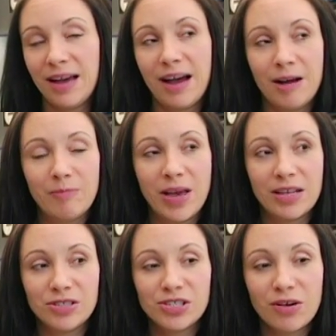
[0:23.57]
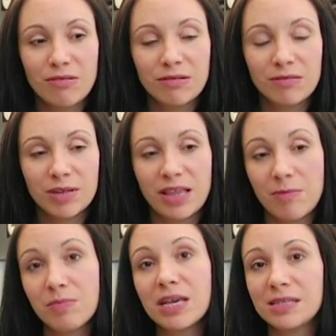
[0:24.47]
And so what
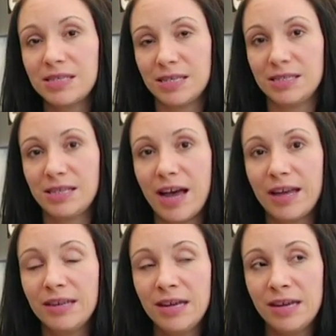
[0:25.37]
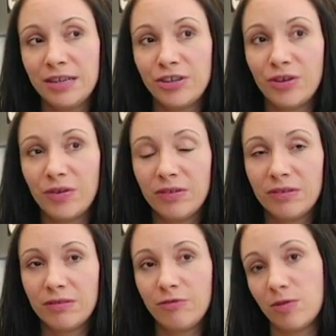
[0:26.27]
that means is that, you know,
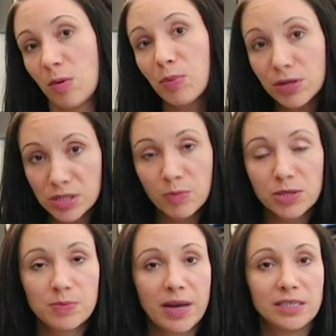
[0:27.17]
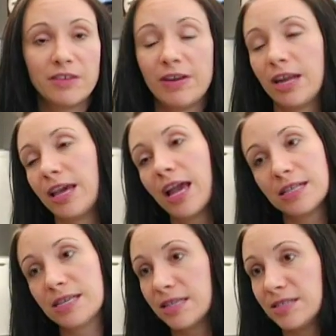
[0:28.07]
from a personal perspective, and I
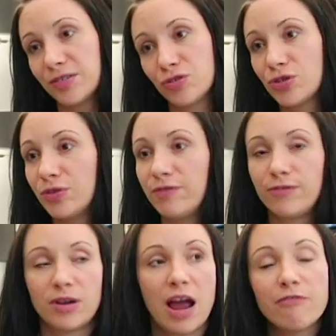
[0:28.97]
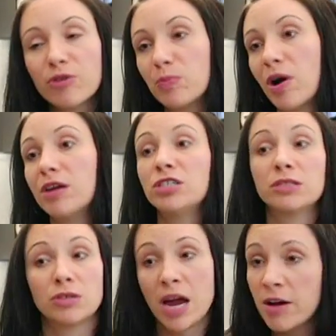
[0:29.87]
can't say this is true for every
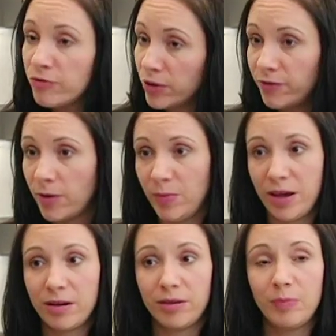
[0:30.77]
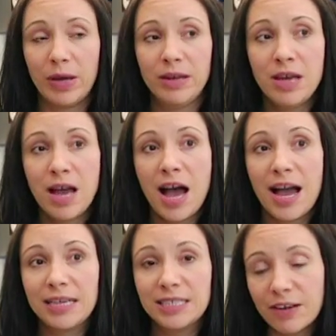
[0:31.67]
project or every filmmaker, but
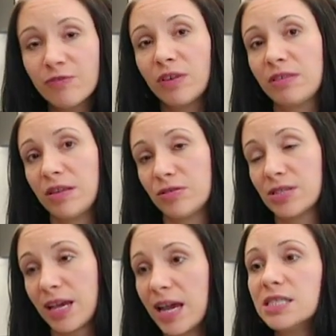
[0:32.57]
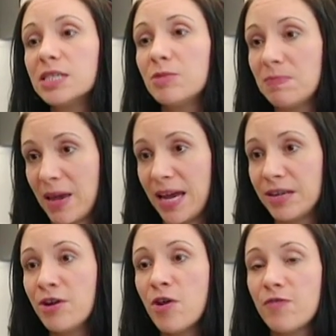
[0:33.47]
I definitely think there's a case to be
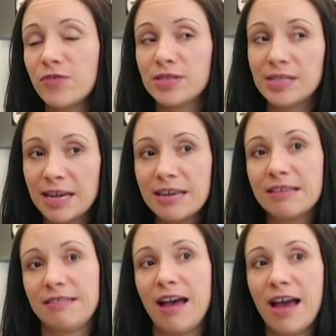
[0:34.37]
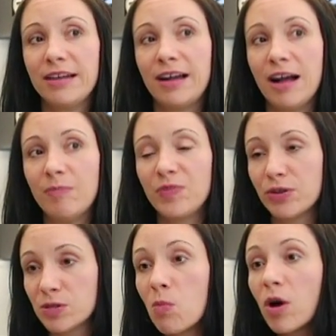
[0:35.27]
made for saying that
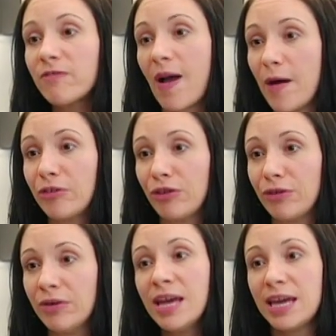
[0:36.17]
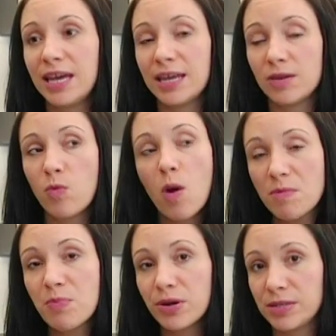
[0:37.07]
there's more value in
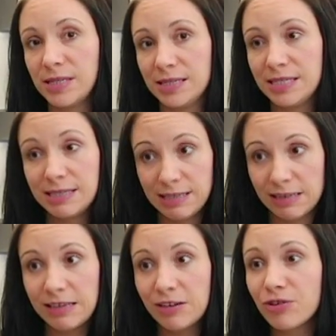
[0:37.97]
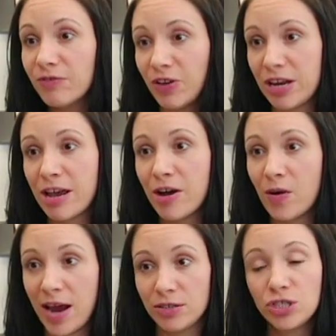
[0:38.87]
one person stealing your
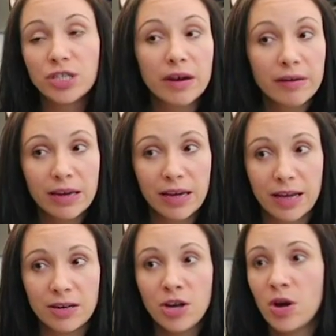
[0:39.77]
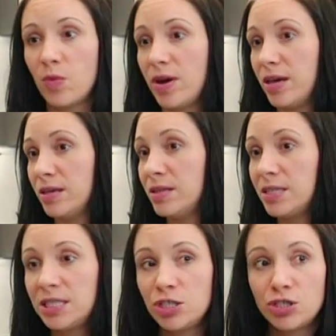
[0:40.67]
video and sharing it with
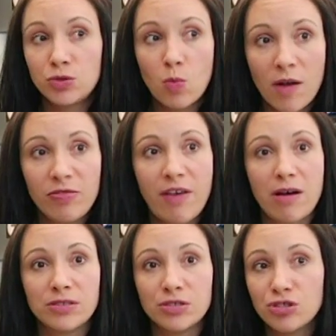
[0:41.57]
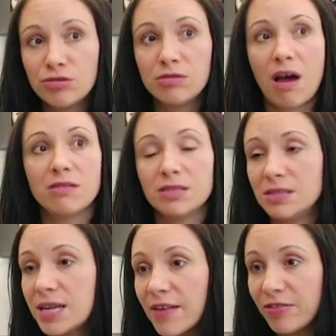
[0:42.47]
1,000,
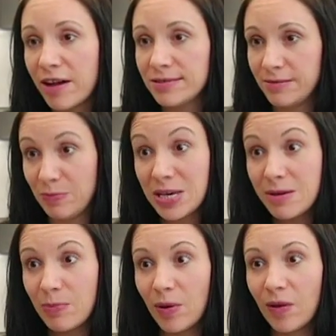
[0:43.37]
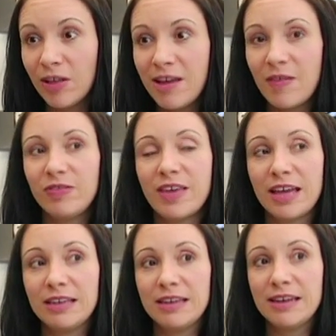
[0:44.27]
2,000, 10,000 people
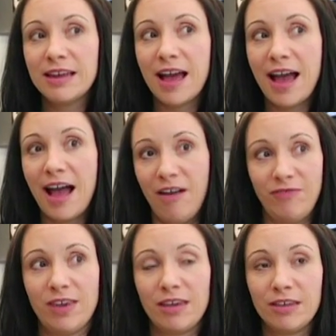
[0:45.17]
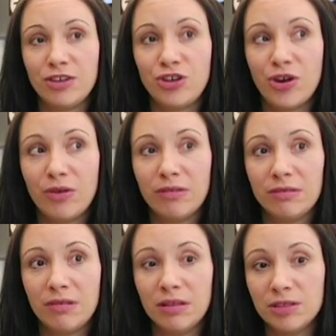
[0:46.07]
than having, you know,
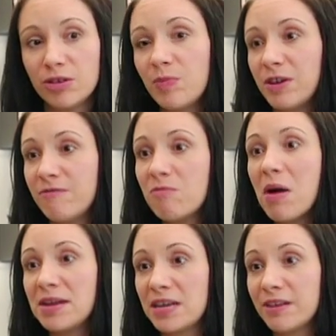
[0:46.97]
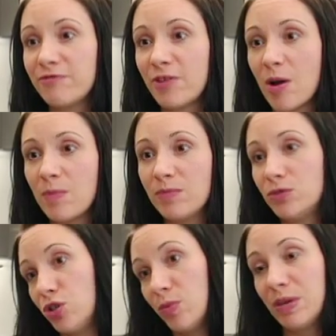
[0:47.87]
a little bit of money from
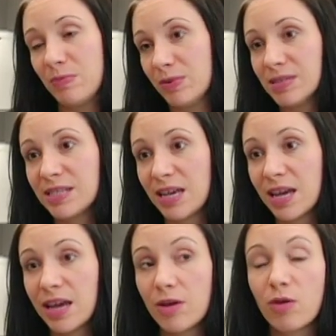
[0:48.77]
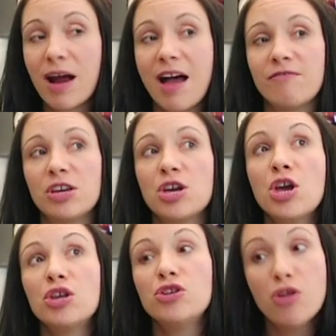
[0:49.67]
two people seeing it or having
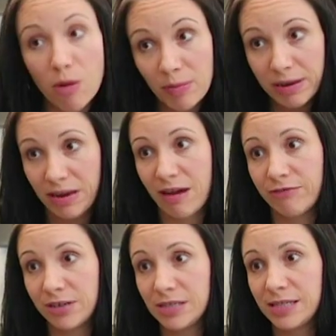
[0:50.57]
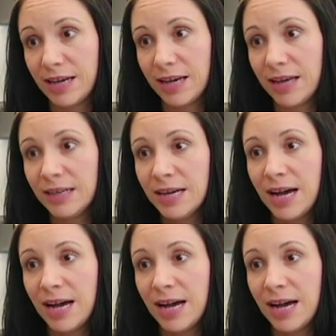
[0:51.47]
nobody ever see it.